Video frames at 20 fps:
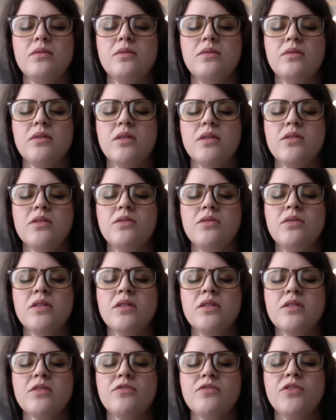And do
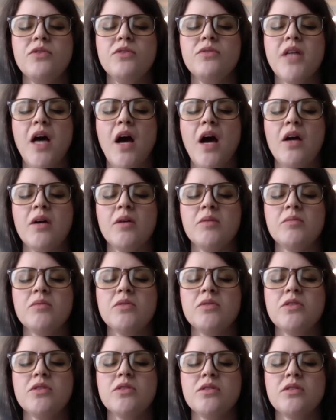this a few
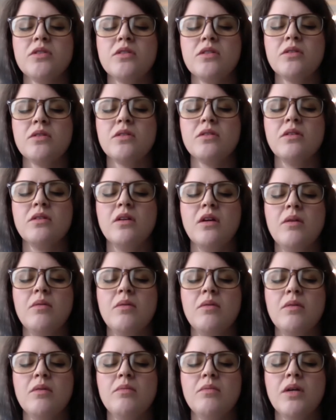times just to
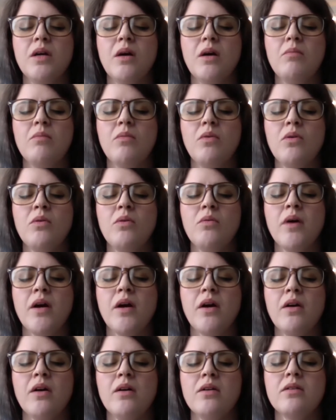become more
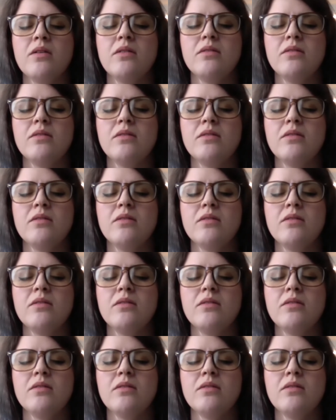aware.